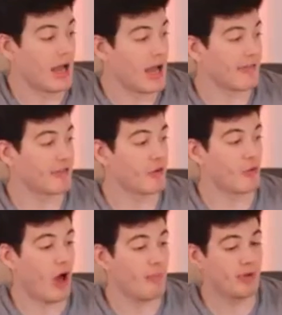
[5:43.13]
have to
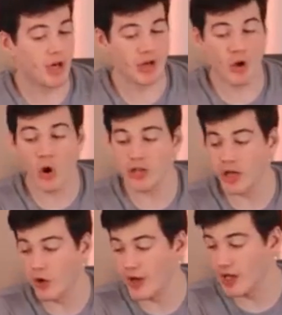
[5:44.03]
rub
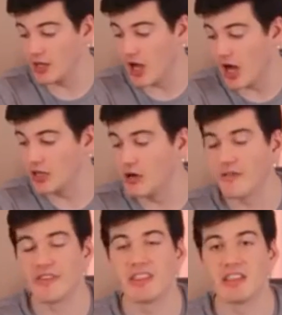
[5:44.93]
canola oil all
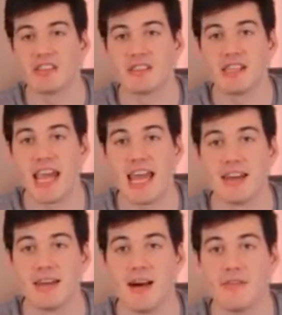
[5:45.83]
over the
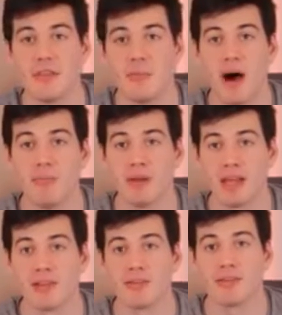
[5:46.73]
skin of the
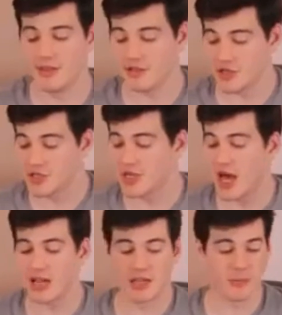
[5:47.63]
pumpkins. This just
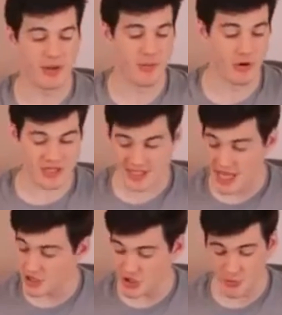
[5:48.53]
got a little bit more
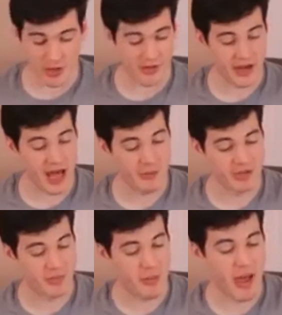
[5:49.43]
sensual than I was
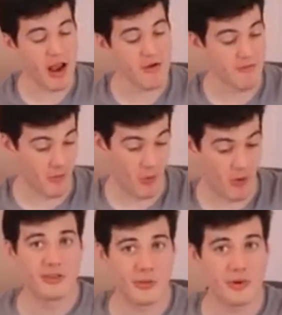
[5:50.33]
prepared for.
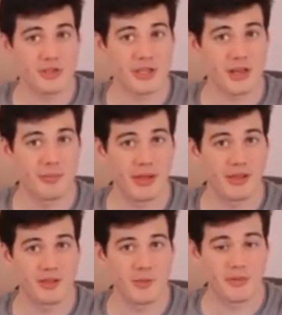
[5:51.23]
So we're just gonna play
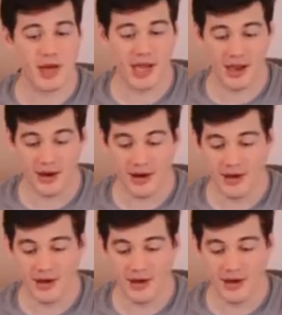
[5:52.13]
this one by ear.